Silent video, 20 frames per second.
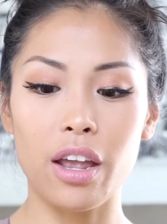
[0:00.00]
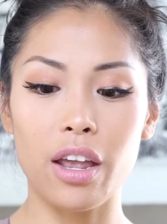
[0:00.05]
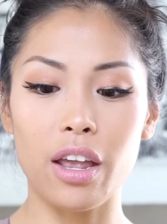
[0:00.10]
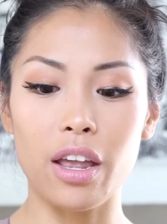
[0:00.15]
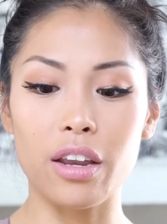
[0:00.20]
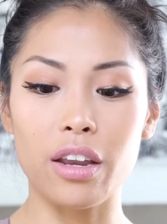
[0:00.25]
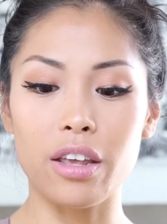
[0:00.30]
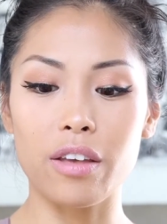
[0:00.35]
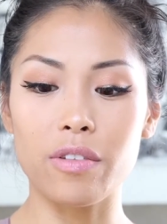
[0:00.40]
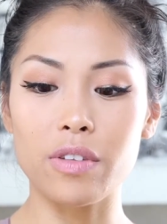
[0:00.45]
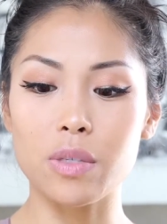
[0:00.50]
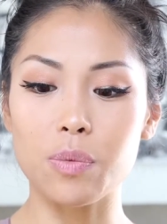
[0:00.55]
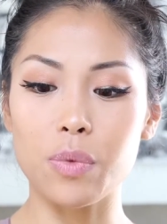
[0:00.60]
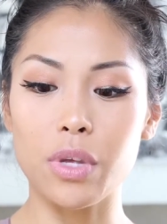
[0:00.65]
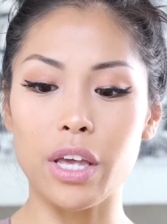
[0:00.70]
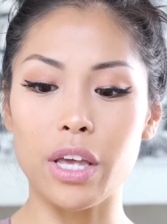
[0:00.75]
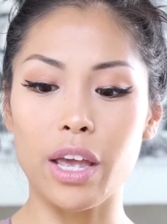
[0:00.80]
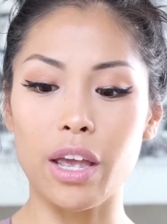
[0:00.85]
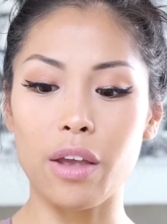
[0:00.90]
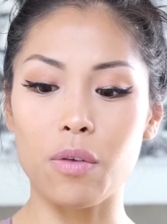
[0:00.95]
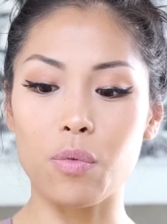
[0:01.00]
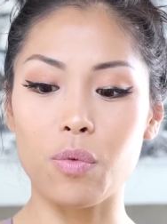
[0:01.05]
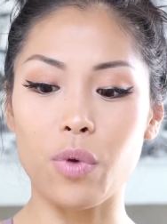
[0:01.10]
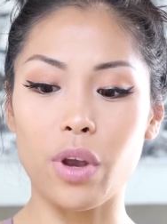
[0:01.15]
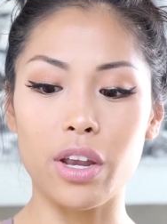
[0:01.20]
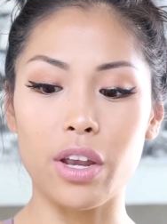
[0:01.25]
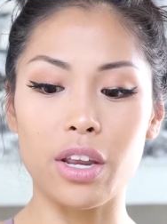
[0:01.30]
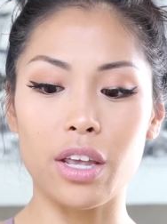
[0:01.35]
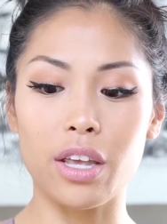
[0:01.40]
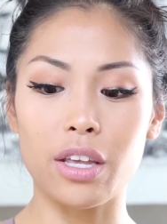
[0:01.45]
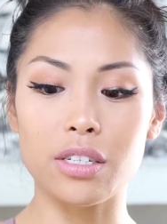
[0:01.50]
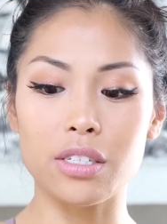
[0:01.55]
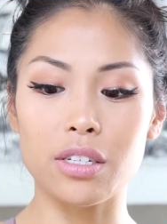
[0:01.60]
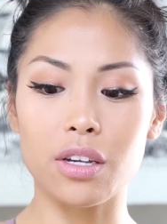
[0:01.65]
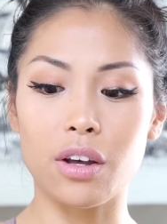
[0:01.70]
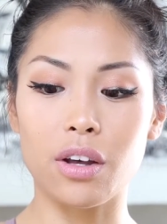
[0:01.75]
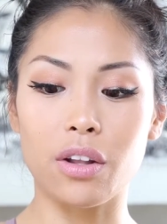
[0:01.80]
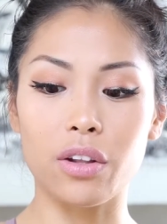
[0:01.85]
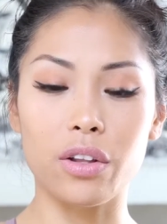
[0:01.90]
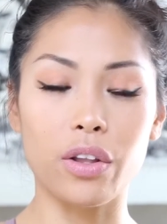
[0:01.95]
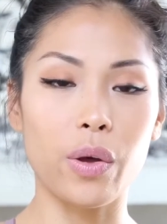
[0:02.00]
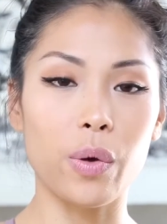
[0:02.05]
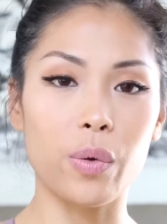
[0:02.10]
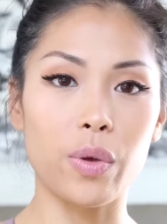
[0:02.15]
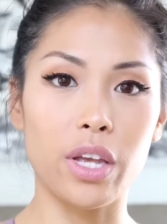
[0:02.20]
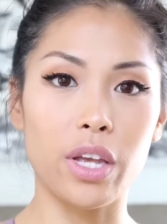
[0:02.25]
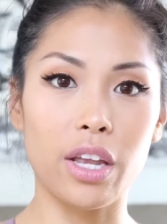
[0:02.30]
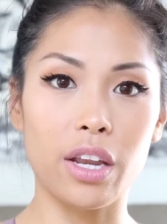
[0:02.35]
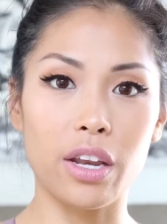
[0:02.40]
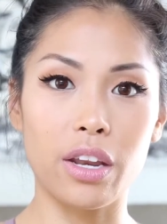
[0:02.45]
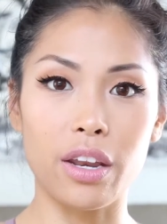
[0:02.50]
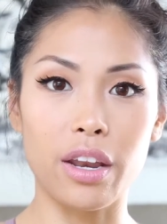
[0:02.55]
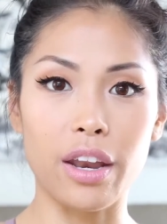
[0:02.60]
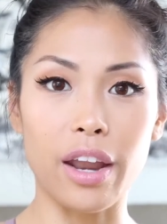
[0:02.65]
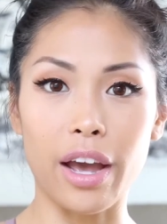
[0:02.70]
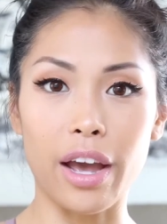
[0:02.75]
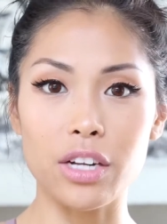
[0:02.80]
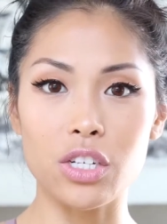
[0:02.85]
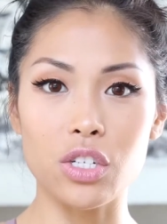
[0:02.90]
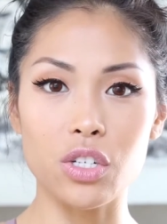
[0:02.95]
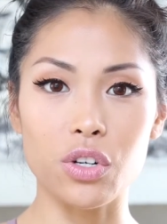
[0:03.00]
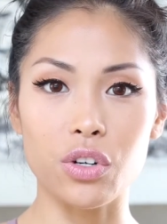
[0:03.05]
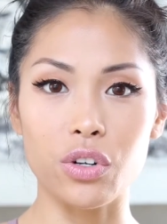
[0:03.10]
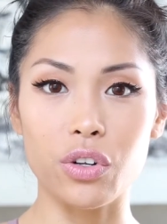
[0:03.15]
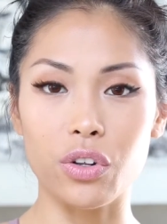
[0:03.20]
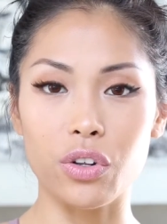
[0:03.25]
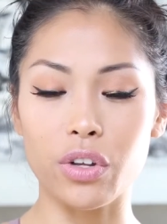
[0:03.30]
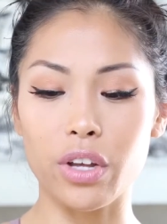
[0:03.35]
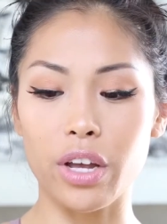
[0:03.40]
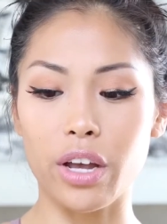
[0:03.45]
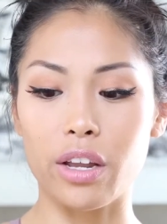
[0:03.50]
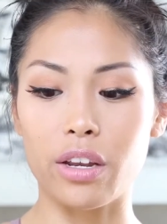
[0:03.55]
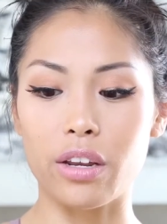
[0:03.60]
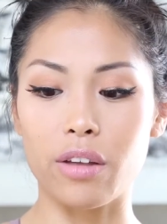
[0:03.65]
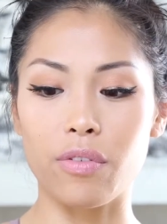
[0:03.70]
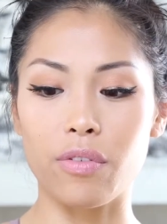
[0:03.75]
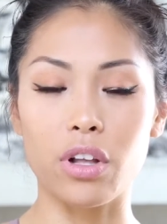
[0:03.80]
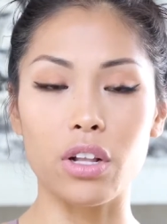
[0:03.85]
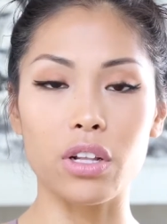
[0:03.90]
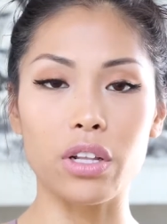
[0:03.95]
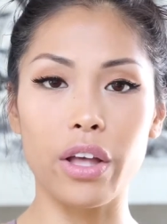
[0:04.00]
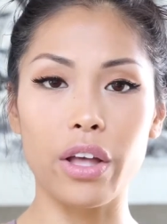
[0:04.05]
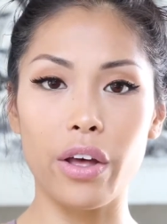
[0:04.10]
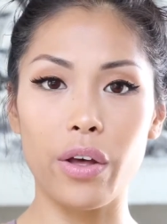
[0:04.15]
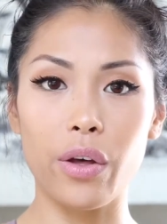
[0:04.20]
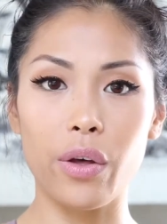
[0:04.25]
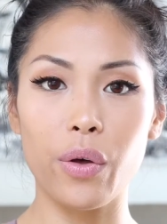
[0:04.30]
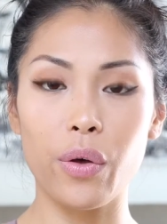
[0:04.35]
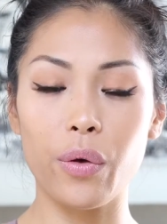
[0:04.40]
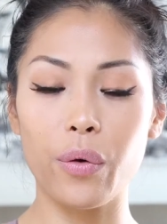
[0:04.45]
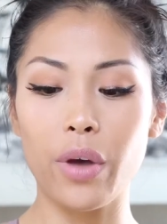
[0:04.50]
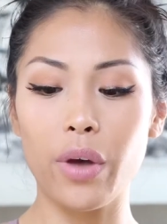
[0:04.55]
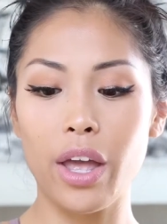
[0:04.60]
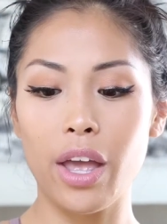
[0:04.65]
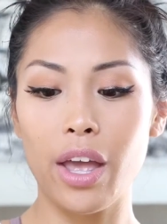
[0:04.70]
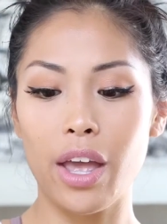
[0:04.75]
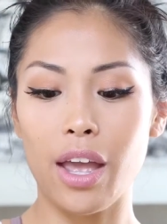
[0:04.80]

It gives me a radiant, glowy, natural kind of glow